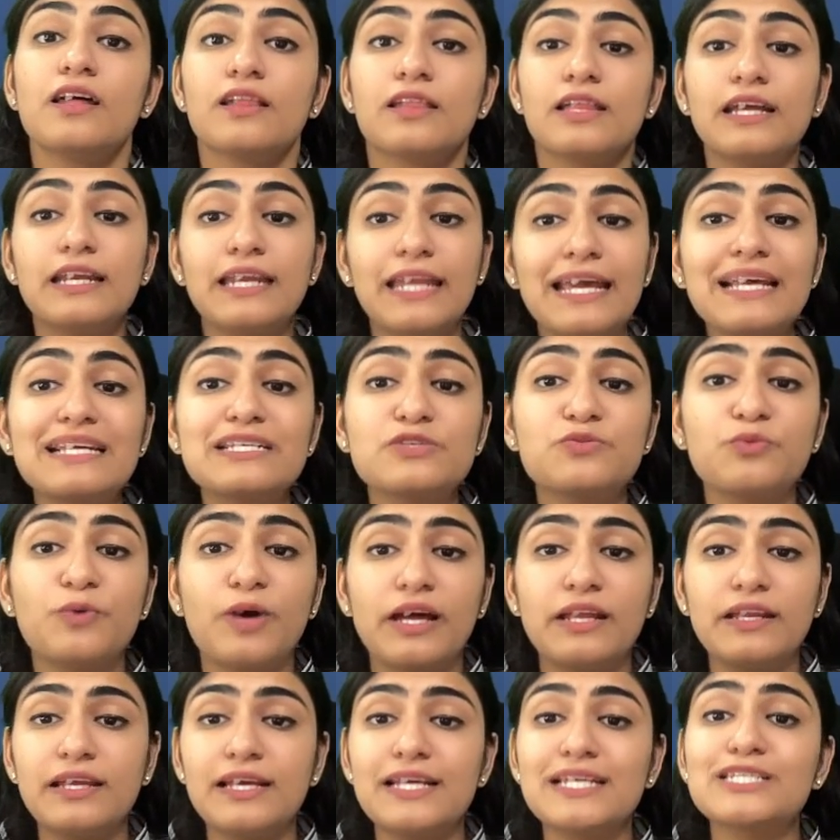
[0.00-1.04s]
The next
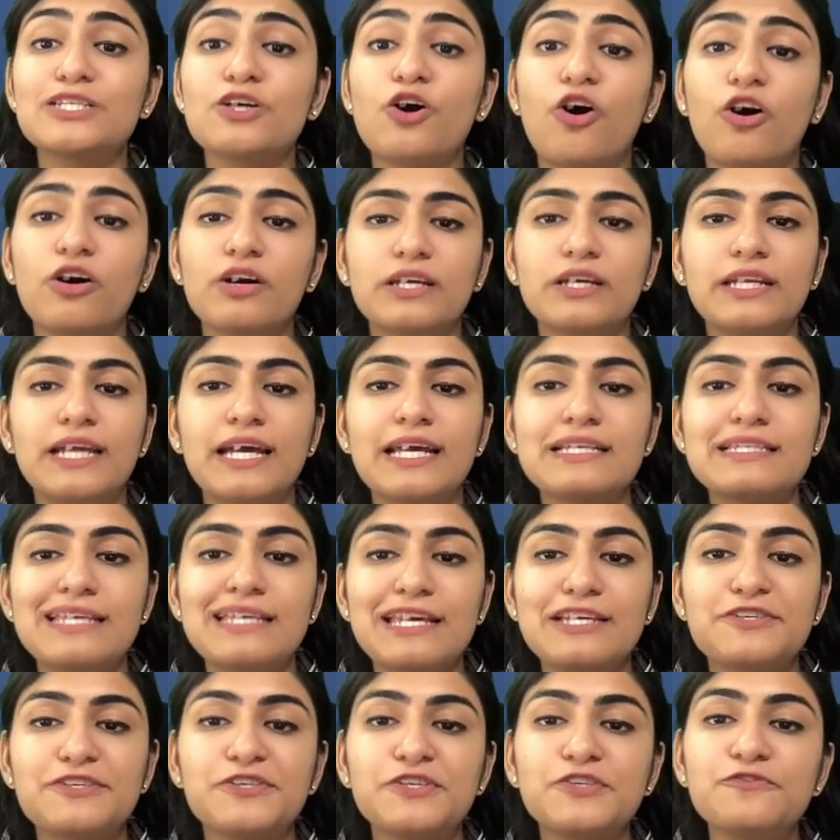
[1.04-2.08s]
one is
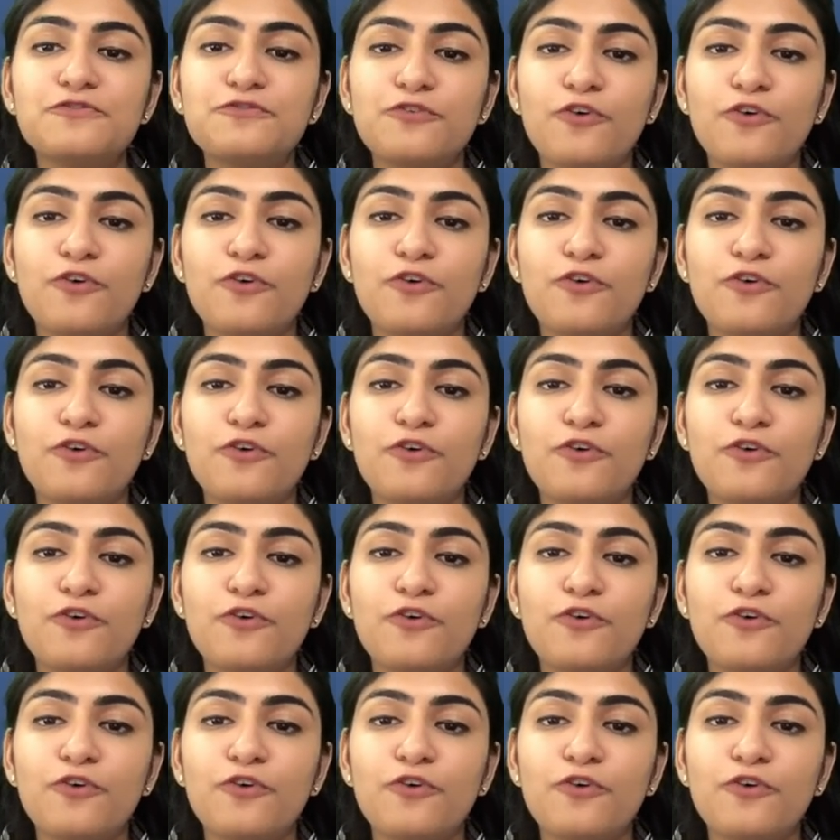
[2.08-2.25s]
Organization